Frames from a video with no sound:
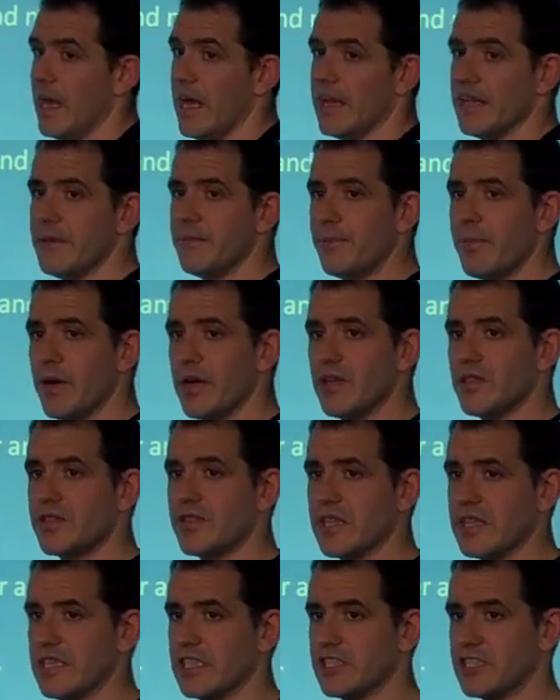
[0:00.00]
And in
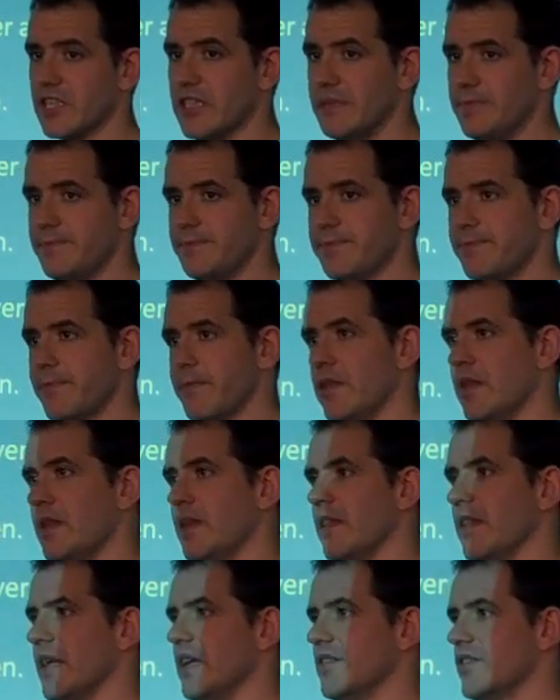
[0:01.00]
biosignature,
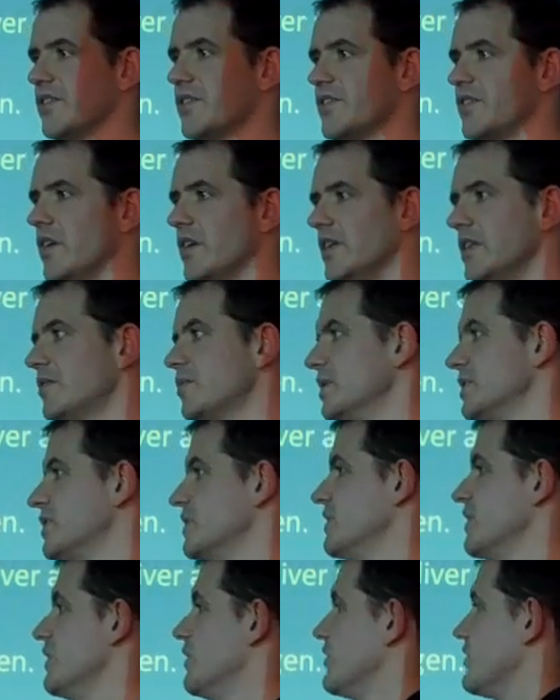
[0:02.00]
there's a site which
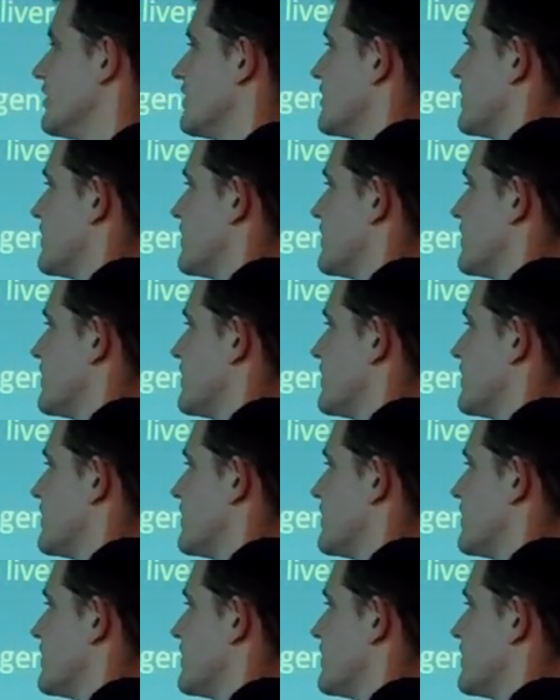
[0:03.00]
is known